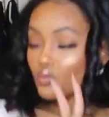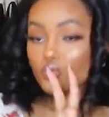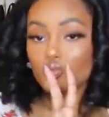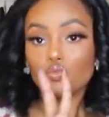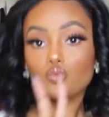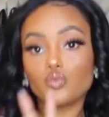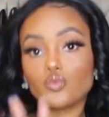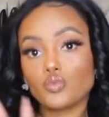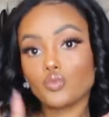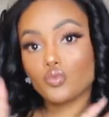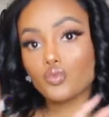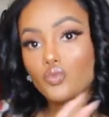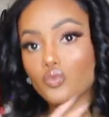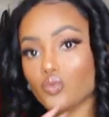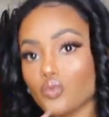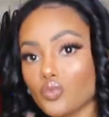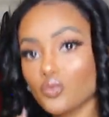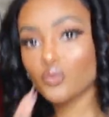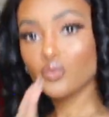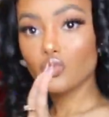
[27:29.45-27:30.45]
or you could
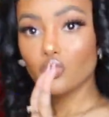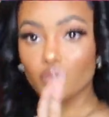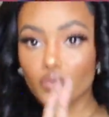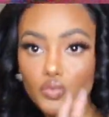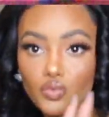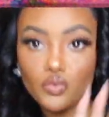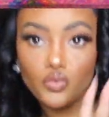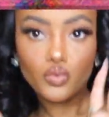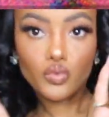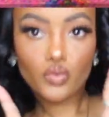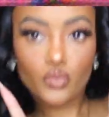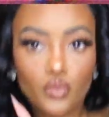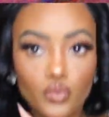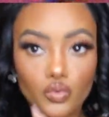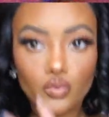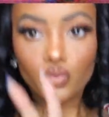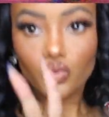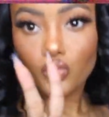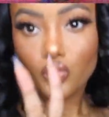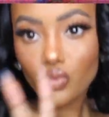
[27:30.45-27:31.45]
pair it with uh,
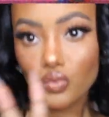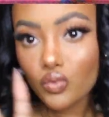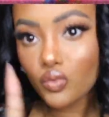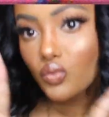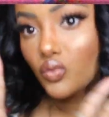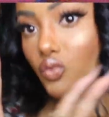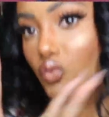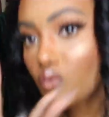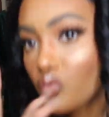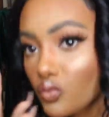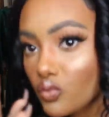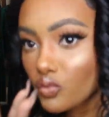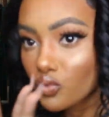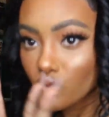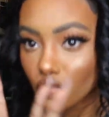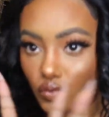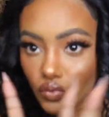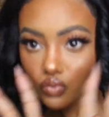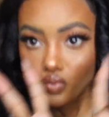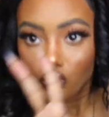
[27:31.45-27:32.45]
the leather
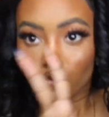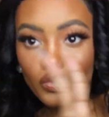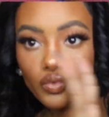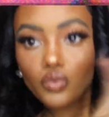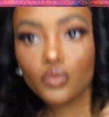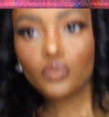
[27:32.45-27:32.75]
pants. You